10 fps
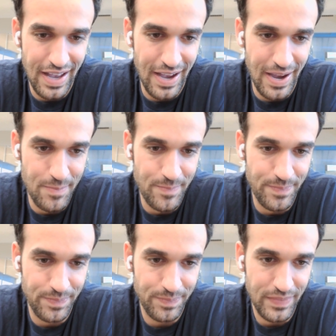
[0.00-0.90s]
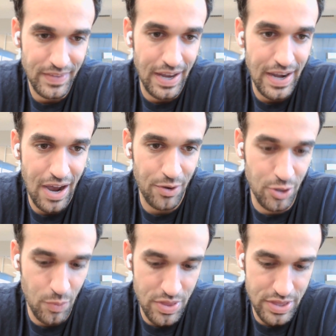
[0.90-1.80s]
And
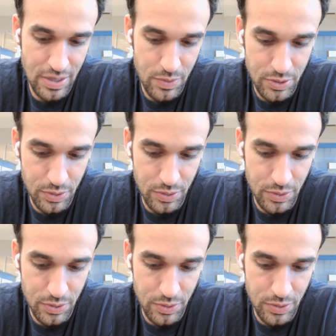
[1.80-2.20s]
now, one thing that we